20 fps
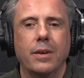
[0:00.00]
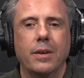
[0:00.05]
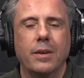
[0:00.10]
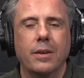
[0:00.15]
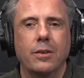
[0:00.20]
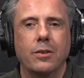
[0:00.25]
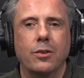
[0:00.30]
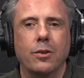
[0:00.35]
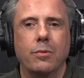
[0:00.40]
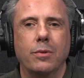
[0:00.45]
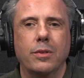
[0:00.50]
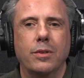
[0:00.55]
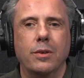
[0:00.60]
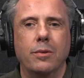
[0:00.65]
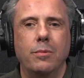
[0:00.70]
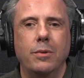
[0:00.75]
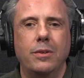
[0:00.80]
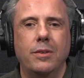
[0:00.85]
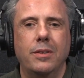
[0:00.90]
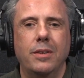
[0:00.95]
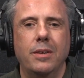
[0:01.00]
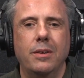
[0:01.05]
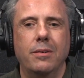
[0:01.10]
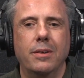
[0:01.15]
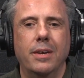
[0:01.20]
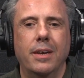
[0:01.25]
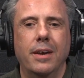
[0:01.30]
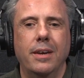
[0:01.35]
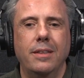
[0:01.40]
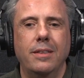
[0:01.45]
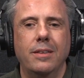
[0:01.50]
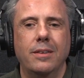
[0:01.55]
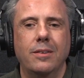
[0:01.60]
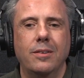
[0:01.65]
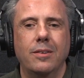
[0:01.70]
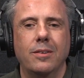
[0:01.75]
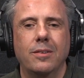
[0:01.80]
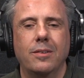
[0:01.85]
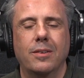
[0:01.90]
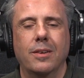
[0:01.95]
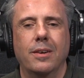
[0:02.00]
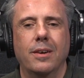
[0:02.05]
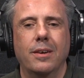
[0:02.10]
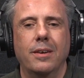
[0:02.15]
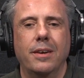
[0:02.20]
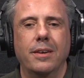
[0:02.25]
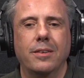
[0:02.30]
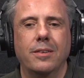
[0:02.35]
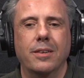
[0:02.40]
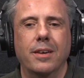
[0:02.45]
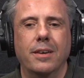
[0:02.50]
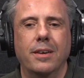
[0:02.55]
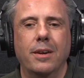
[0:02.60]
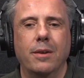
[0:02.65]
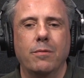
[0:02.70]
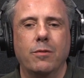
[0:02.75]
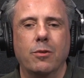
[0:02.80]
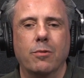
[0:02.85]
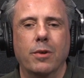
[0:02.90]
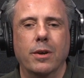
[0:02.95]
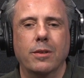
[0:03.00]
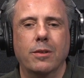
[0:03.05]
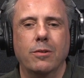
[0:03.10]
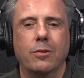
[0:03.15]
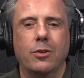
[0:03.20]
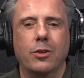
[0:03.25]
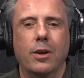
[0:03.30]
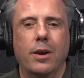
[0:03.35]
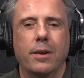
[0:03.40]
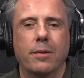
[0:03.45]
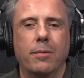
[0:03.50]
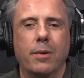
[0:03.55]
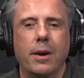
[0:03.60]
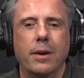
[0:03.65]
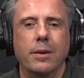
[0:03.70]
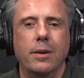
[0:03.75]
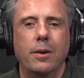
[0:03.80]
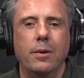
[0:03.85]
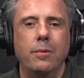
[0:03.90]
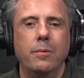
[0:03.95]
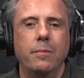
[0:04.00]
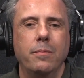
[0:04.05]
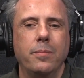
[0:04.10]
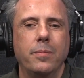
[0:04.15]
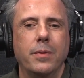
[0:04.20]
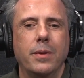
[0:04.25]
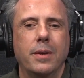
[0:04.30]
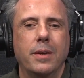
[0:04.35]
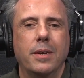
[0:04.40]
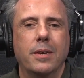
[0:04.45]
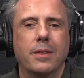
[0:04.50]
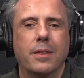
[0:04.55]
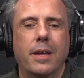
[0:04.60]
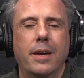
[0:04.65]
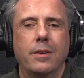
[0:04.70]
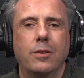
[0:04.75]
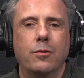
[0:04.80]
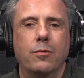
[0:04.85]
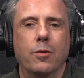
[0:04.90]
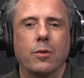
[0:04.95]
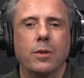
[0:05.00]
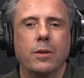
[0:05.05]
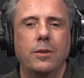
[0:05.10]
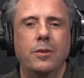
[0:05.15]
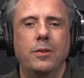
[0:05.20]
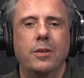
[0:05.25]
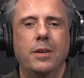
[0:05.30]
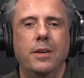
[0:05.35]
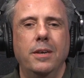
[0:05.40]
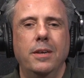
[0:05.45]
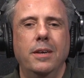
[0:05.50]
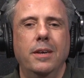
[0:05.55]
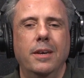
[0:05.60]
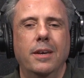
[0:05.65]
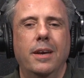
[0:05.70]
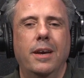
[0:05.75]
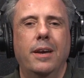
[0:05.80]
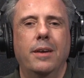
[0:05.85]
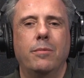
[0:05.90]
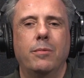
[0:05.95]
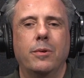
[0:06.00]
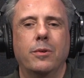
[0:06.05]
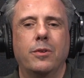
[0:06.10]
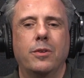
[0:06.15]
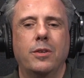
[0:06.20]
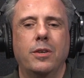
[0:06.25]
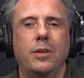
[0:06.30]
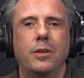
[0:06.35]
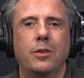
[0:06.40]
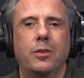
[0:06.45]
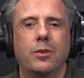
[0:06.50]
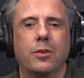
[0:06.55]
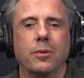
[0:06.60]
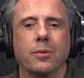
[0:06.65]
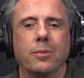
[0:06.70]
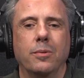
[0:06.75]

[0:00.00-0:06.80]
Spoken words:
So until we see you again, this is Executive Director John Rocco. Thanks for listening, and we'll see you soon.